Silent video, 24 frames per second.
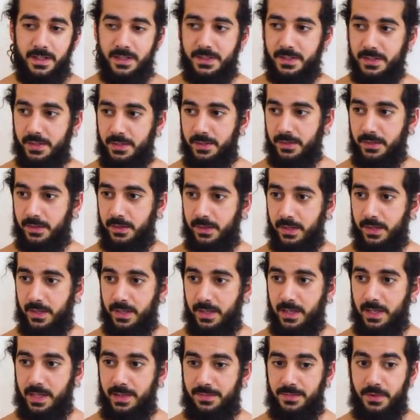So
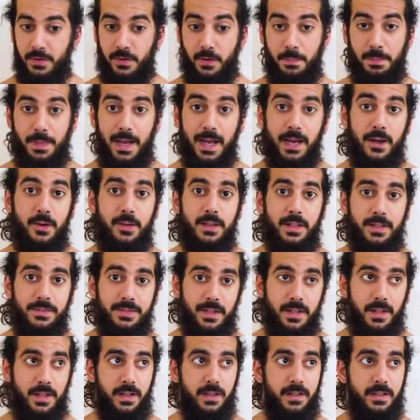if you're a
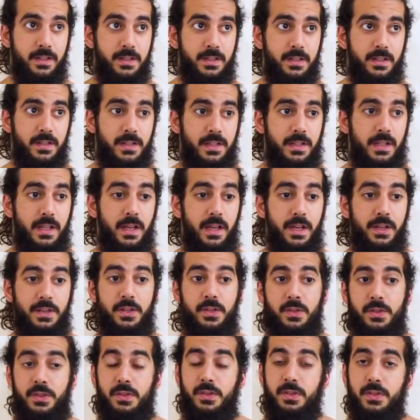powerlifter and
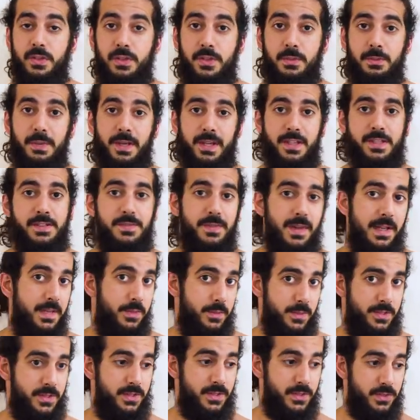your biggest
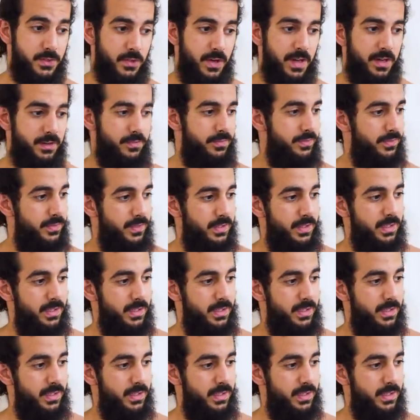value is strength,